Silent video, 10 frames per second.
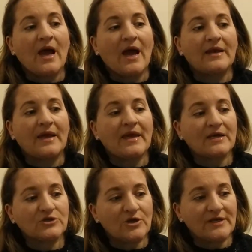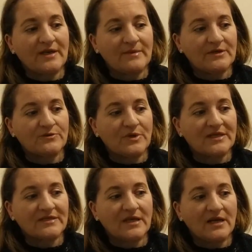And I actually, in a minute,
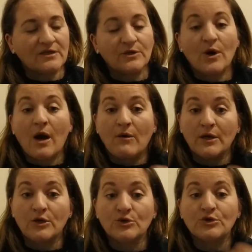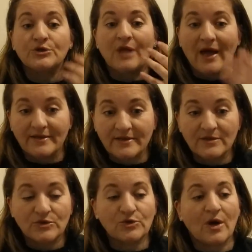will tell you how I use that
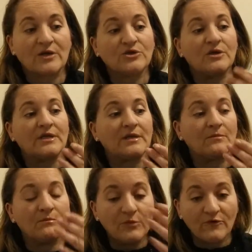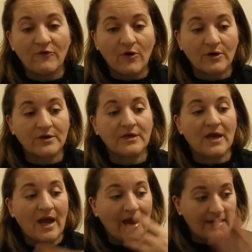to actually move on
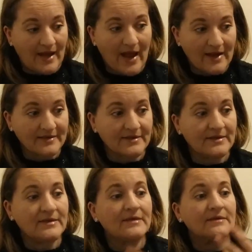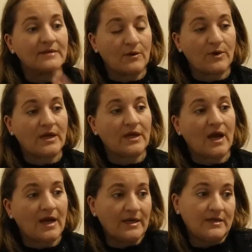and act the way
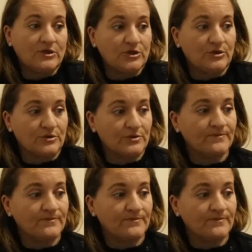I should.